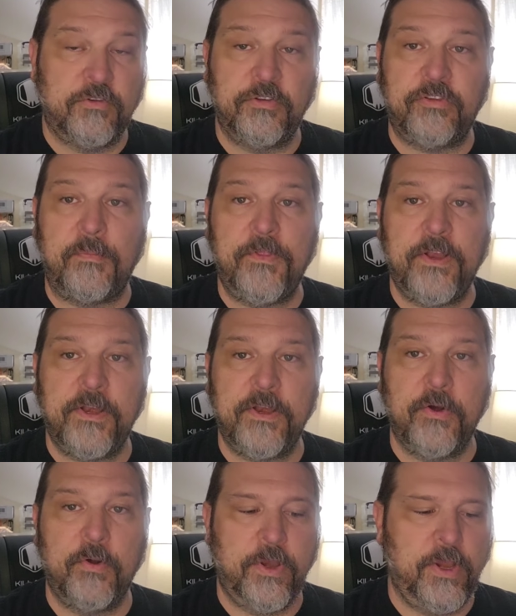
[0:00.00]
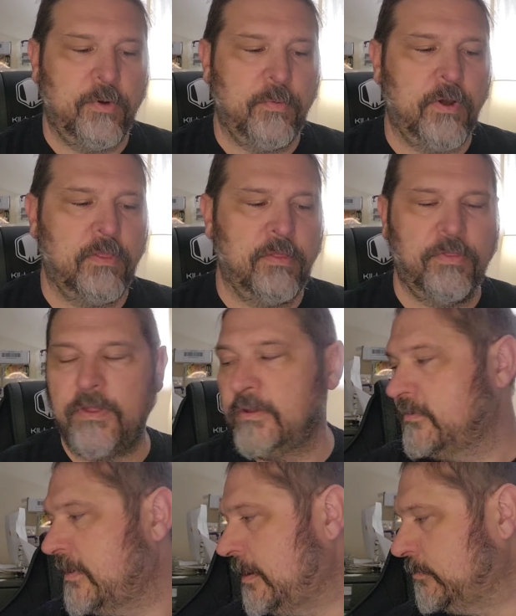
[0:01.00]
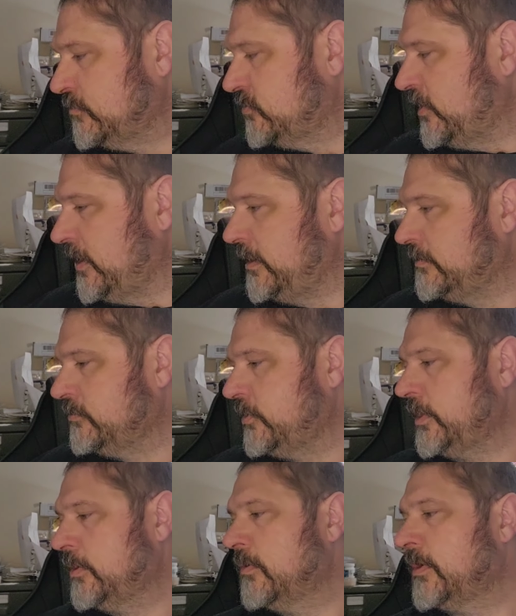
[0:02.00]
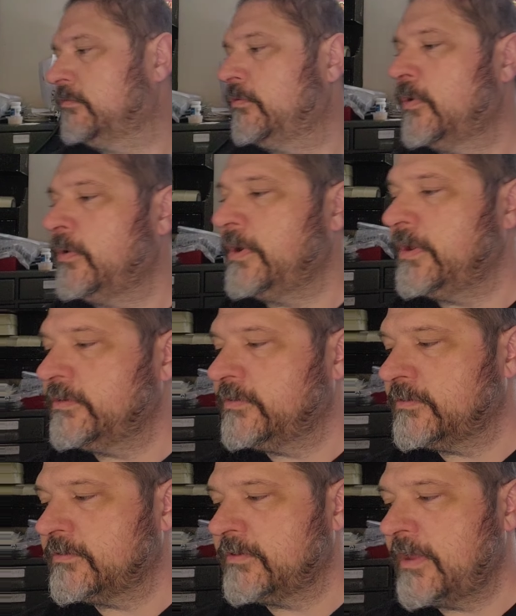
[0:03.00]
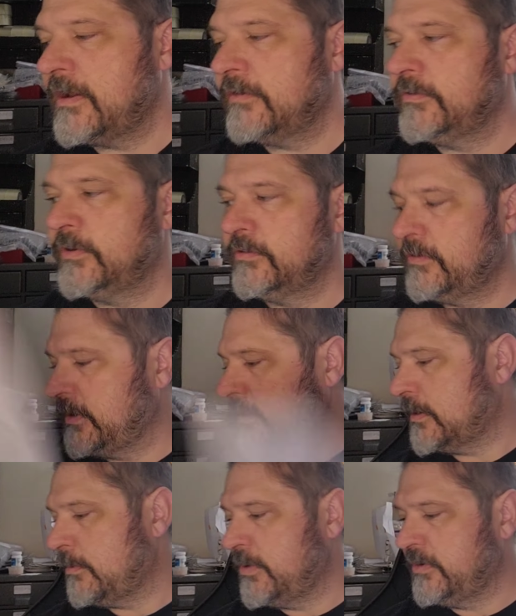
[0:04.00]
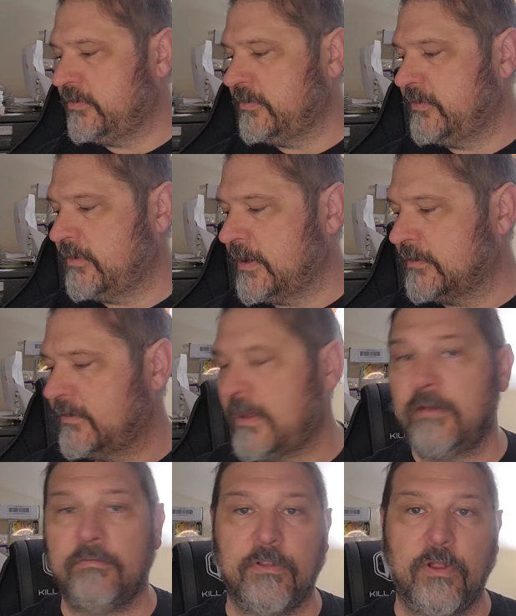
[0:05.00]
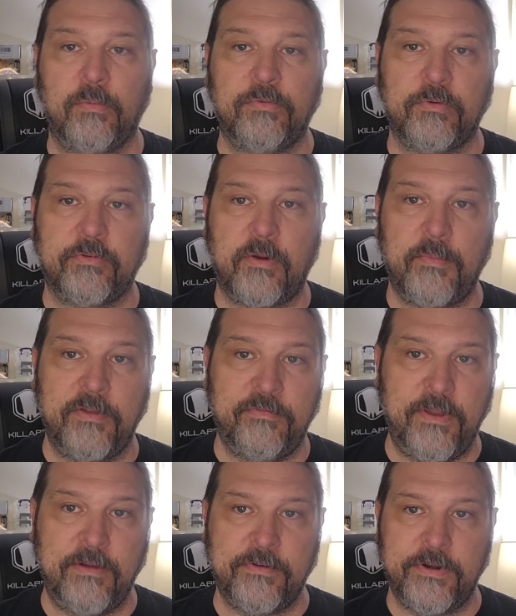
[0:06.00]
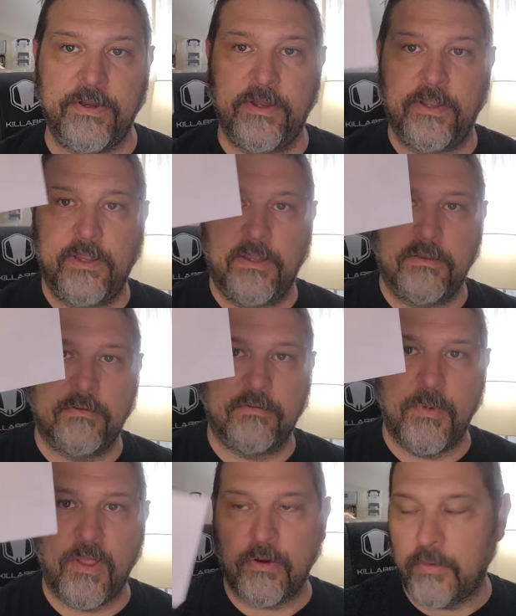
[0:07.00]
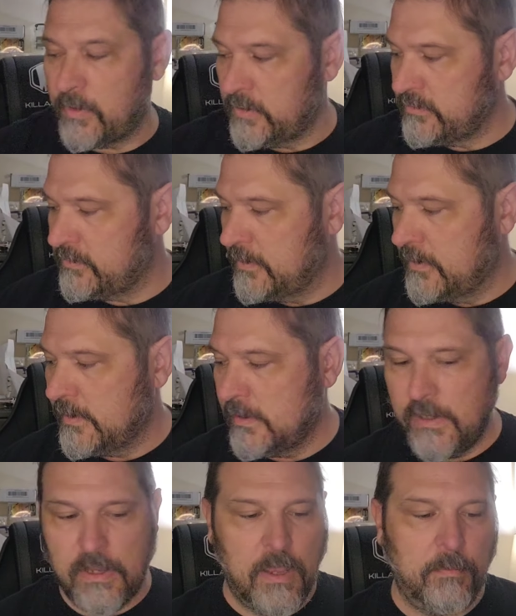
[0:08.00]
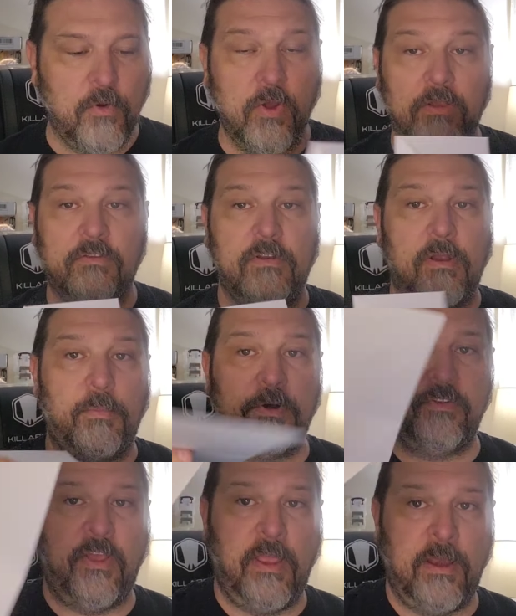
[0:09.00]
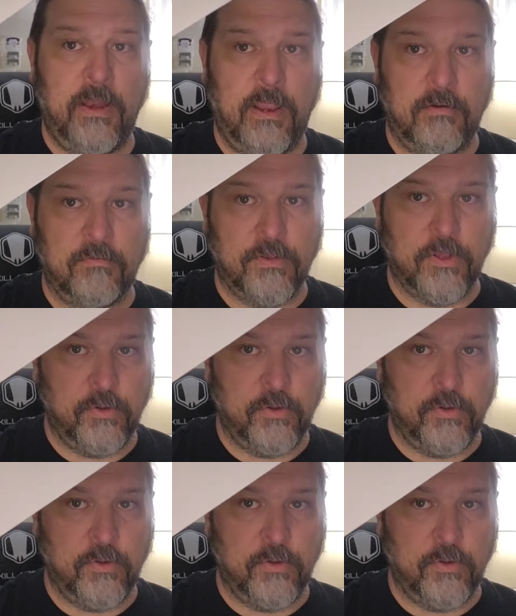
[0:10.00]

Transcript: Just something to note, one of the things I'm changing going forward is instead of using number 6 envelopes, which are my favorite, the smaller ones, I'm going to number 10